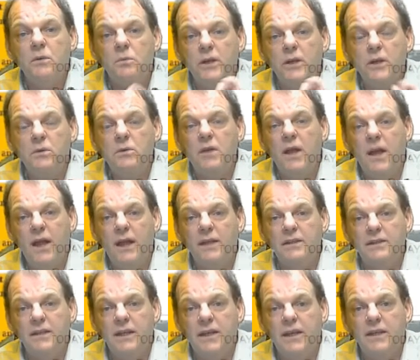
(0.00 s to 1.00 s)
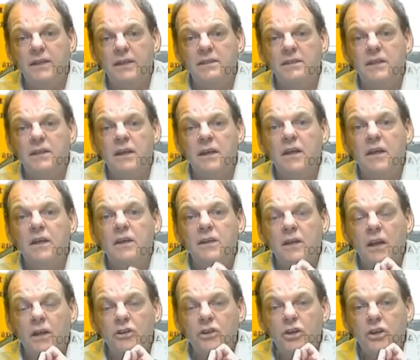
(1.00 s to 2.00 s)
without context,
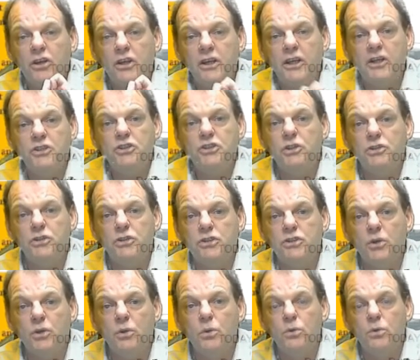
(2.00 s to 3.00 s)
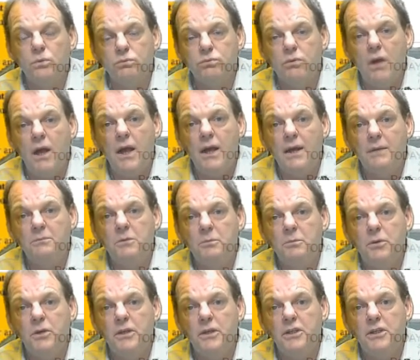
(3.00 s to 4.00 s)
you're going to get your soul robbed
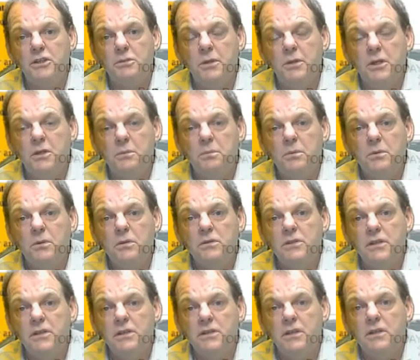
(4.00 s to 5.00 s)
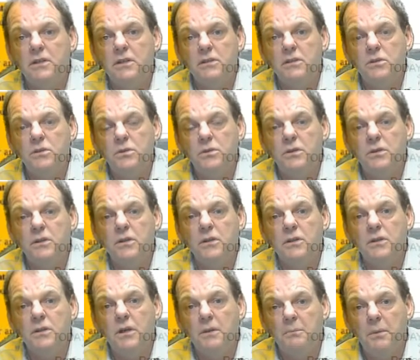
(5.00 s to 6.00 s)
by these people. These are the
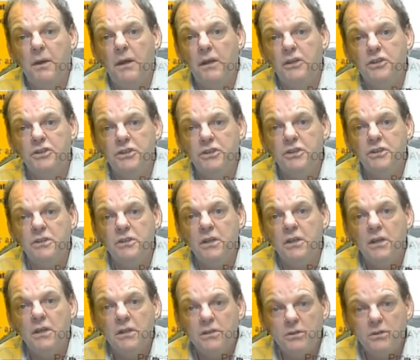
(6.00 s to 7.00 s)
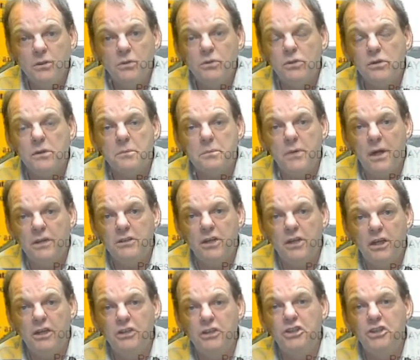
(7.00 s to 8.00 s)
nuclear apologists. The nuclear
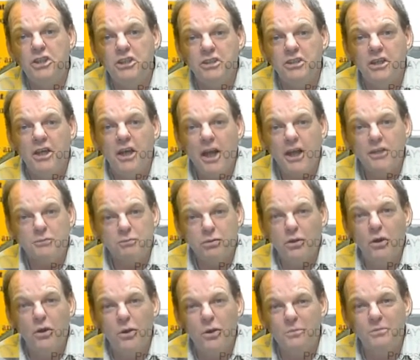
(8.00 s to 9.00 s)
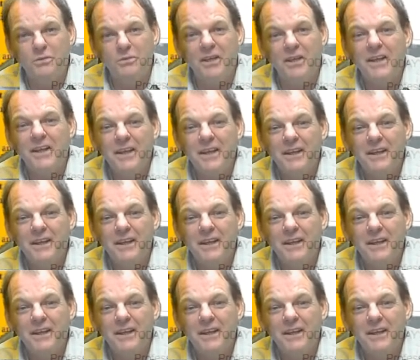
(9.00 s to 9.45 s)
proctologist has probed